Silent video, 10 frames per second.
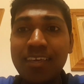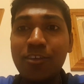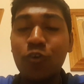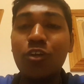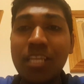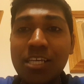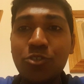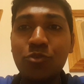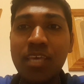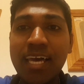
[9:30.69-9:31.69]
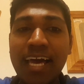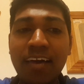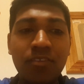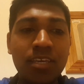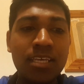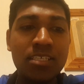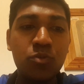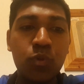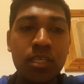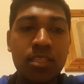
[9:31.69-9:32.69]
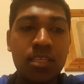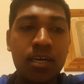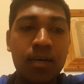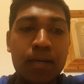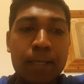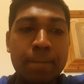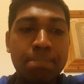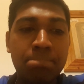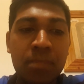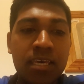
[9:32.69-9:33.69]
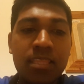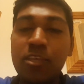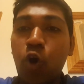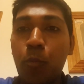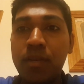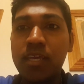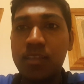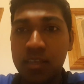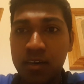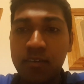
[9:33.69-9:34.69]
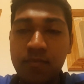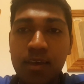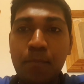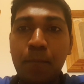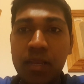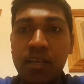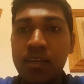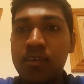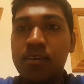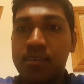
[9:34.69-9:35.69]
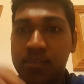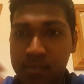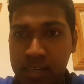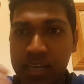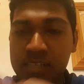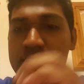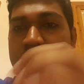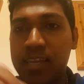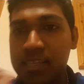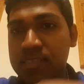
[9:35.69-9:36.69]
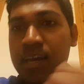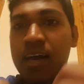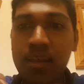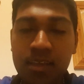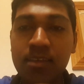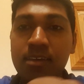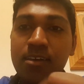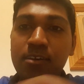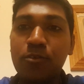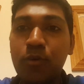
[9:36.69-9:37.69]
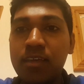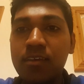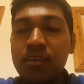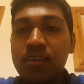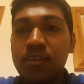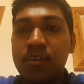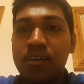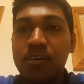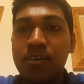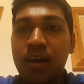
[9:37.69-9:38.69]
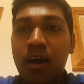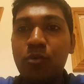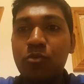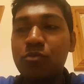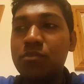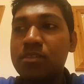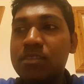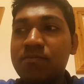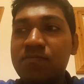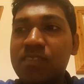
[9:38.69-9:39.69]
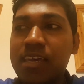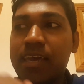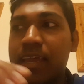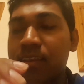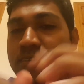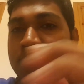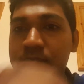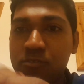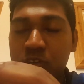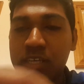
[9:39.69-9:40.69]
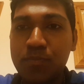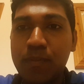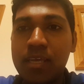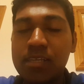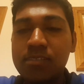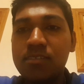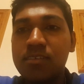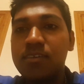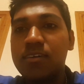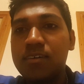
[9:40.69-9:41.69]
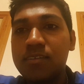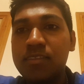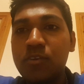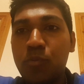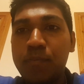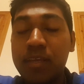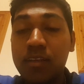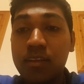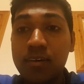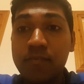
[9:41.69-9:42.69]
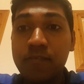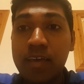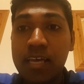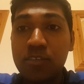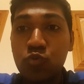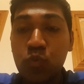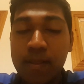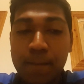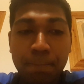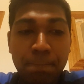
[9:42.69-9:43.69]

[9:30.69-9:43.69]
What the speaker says: The only issue they are having is with the optic nerve, but current studies are going how they can transplant the optic nerve as well.